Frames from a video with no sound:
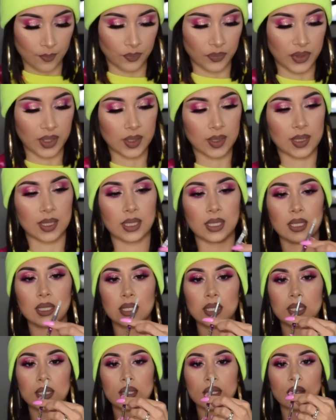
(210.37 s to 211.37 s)
this
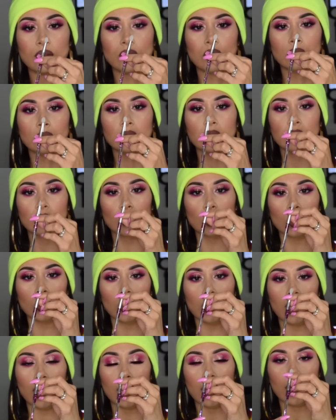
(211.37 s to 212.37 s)
is the
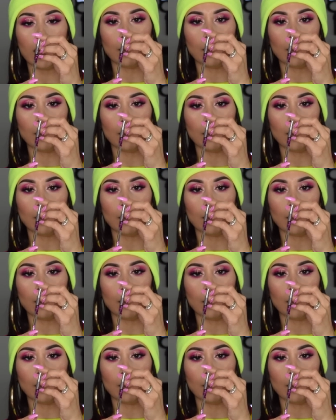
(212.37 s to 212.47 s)
little